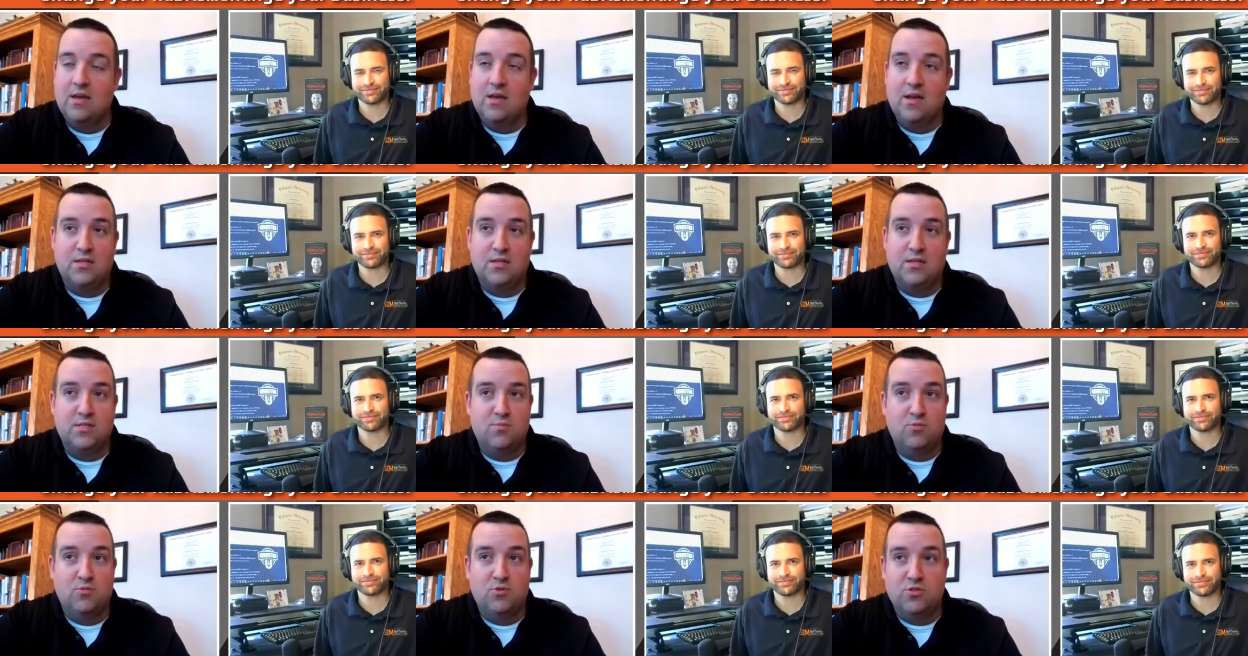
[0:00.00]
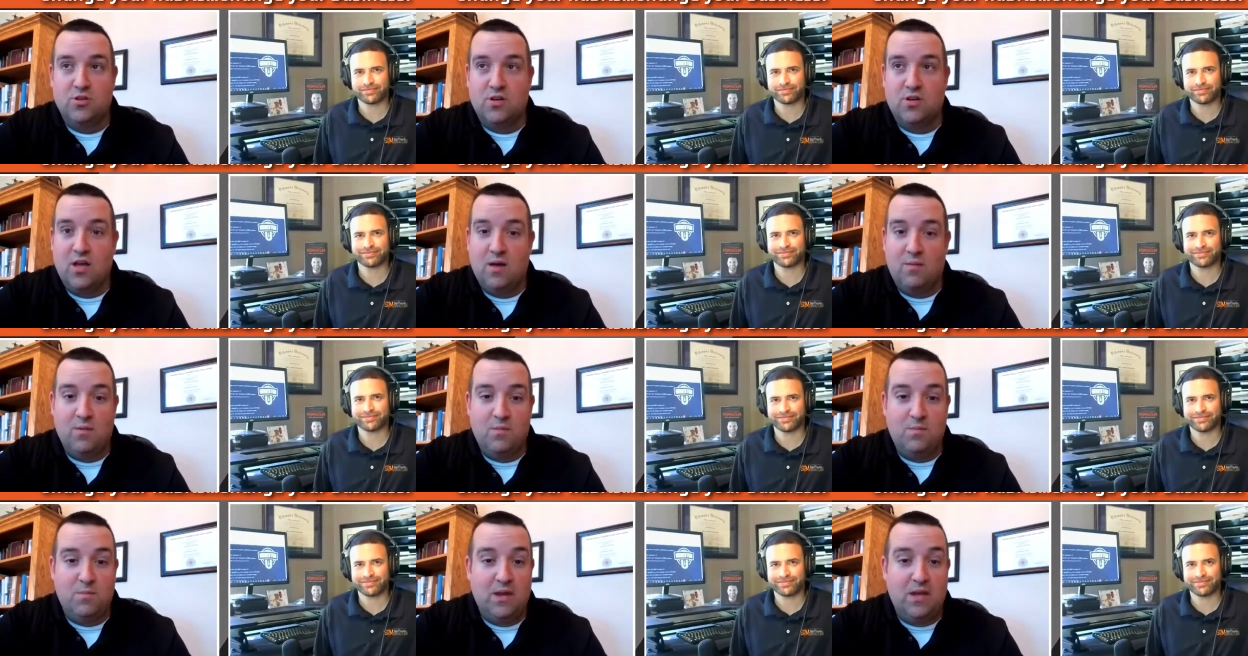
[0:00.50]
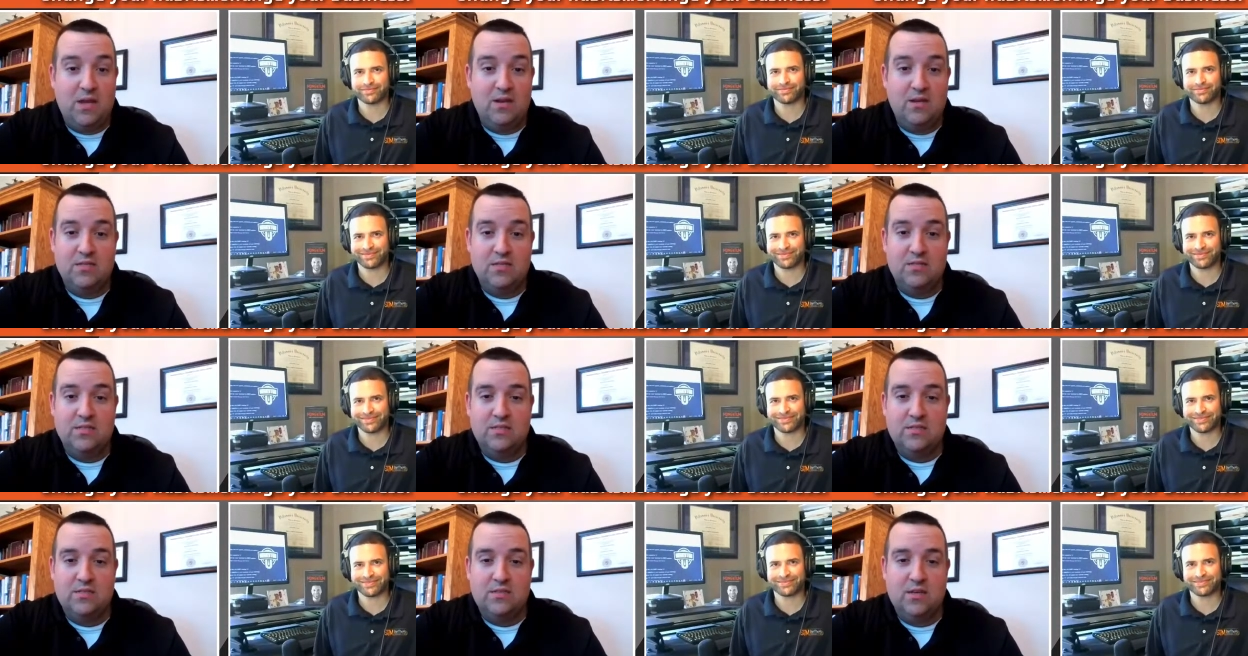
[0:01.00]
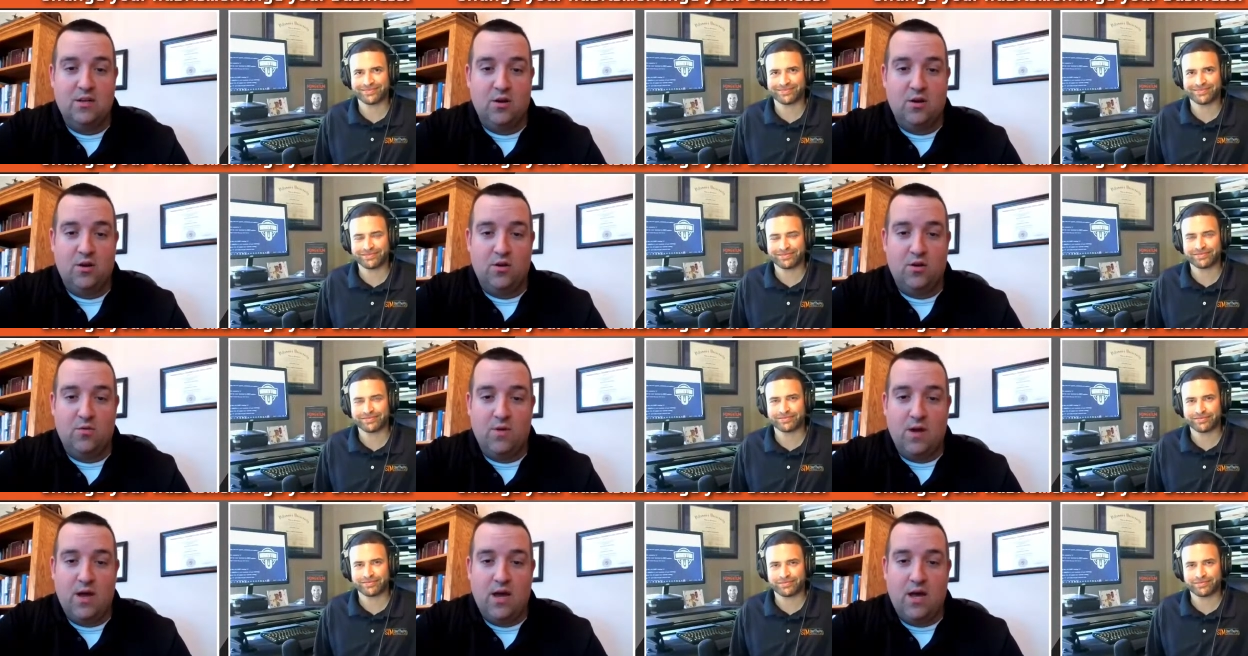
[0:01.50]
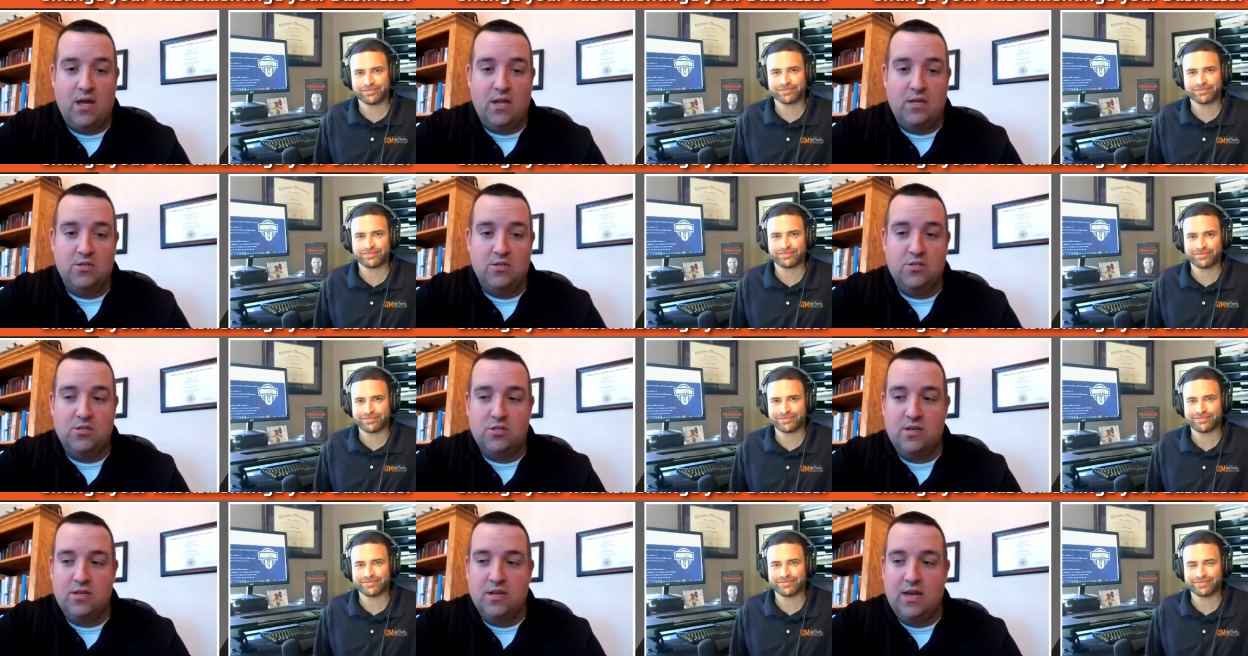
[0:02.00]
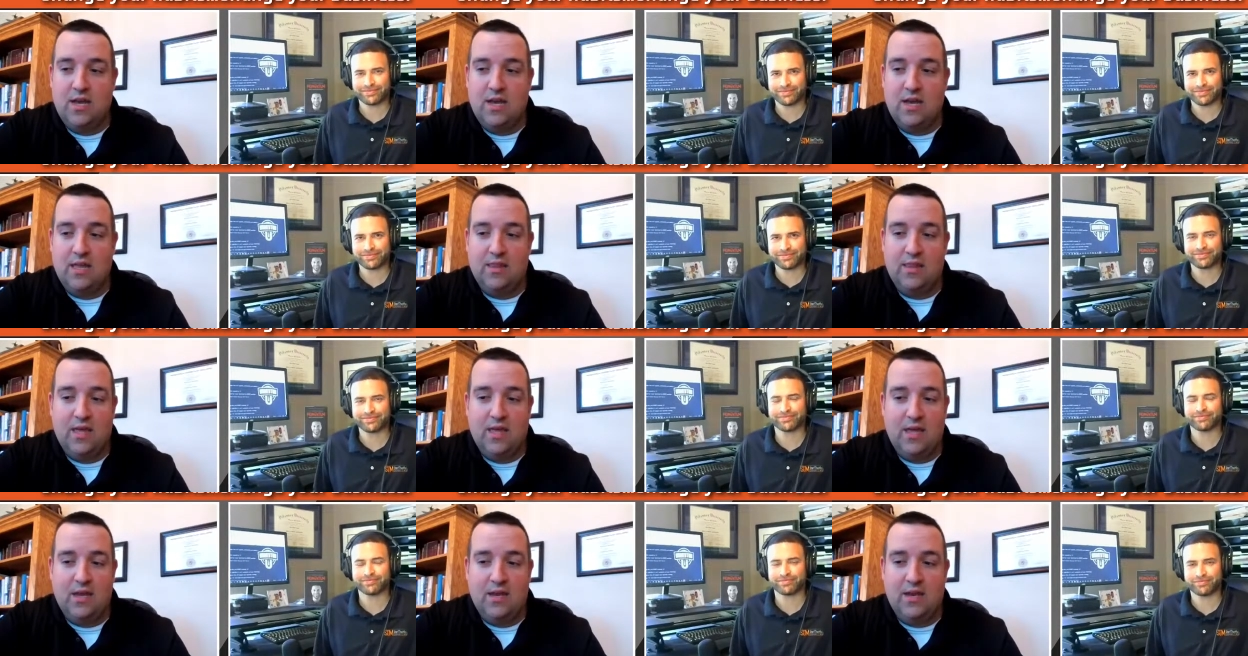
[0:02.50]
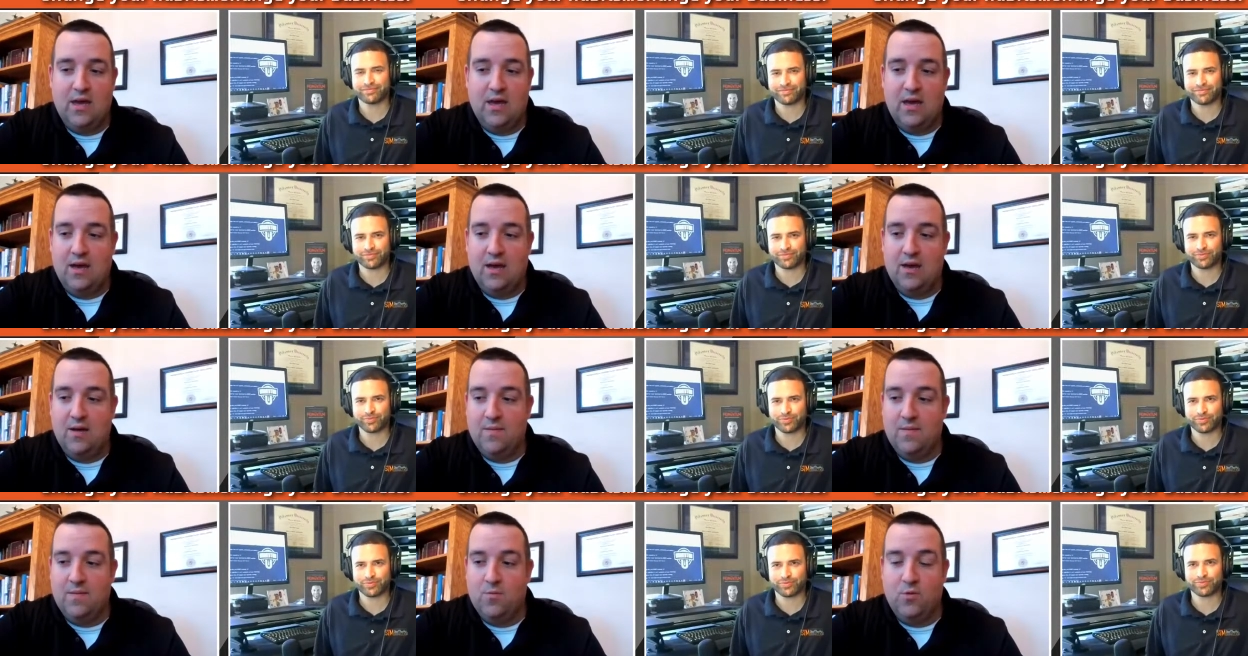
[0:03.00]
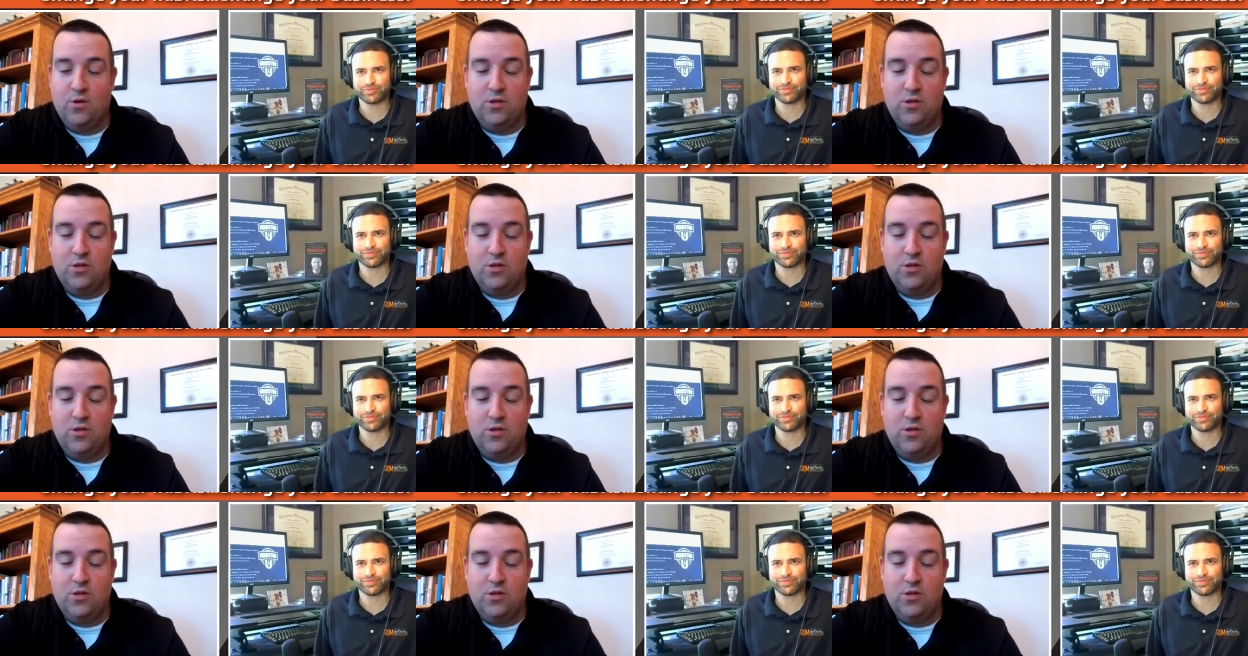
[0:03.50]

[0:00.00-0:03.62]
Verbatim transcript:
Speaker 1: Customers are coming meeting us in our garage, and then uh,